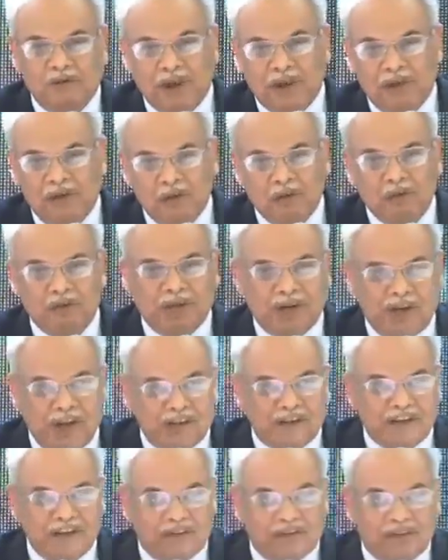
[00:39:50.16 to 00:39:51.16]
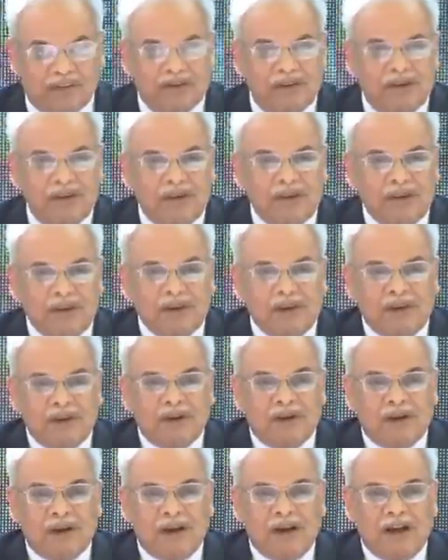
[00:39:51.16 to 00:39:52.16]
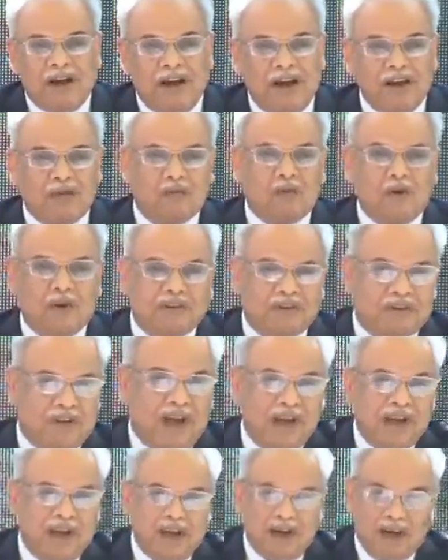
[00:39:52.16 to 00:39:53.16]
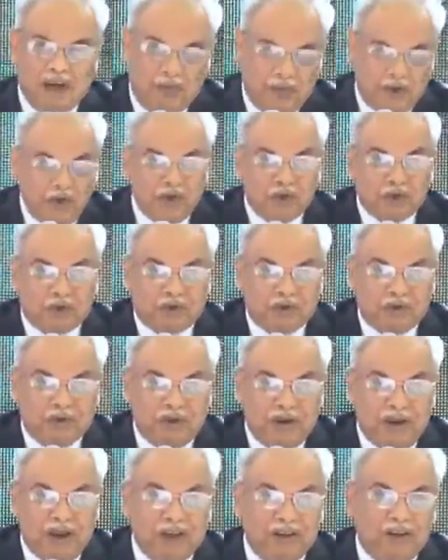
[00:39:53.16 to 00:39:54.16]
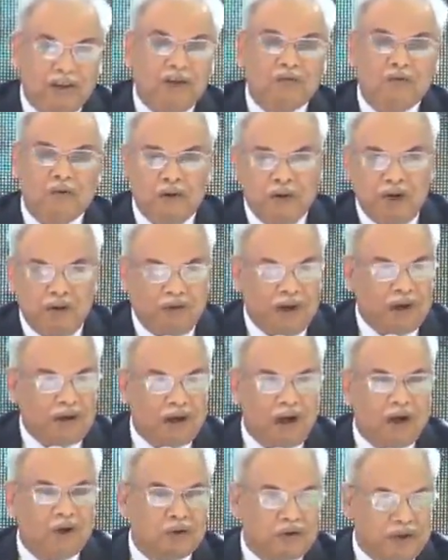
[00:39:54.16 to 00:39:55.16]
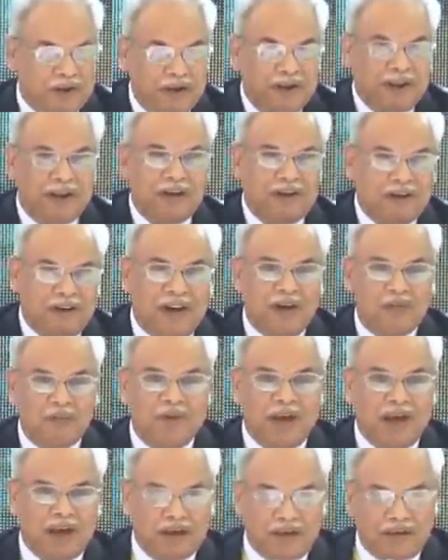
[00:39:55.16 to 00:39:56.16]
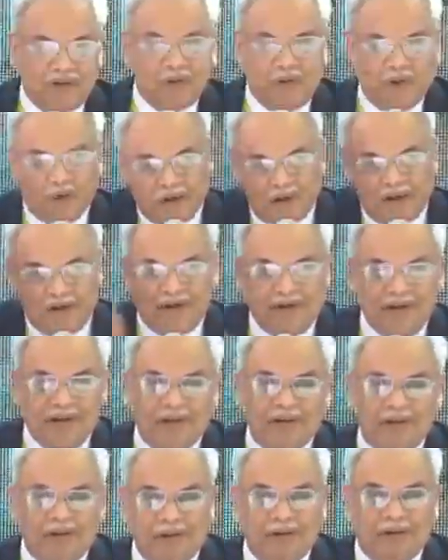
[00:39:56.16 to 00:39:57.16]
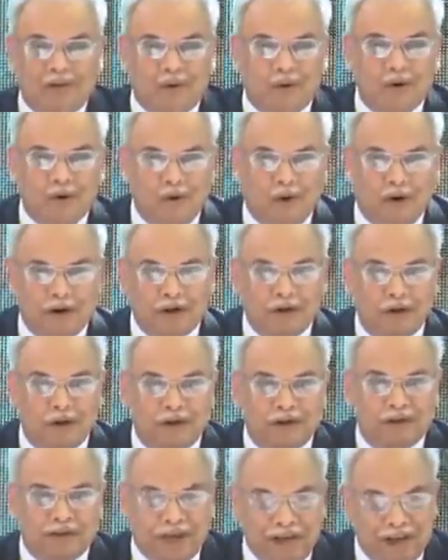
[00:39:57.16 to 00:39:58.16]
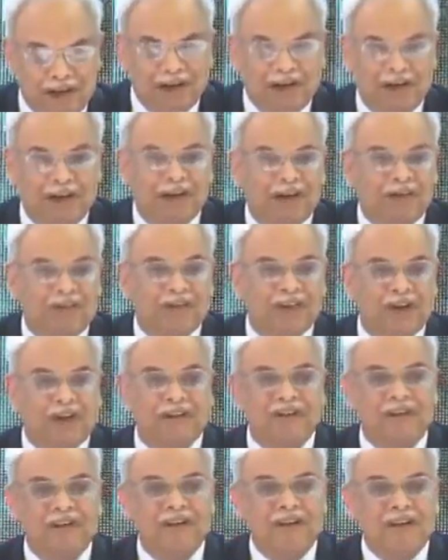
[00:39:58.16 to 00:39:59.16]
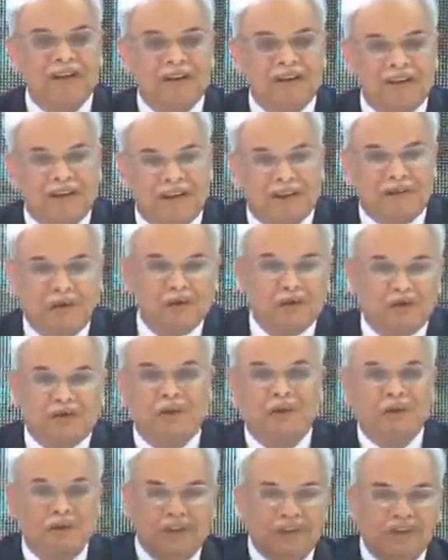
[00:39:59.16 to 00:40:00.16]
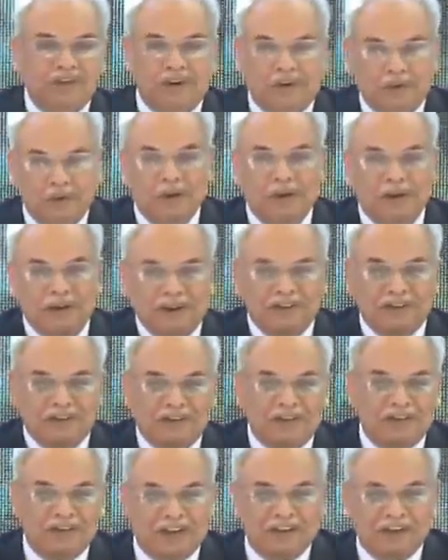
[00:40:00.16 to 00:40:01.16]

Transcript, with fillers: values and ethics, it was like an abuse. And therefore, he went out and then came back, poured the, the cold water on his head, and then said that you Saudis are doing this, this,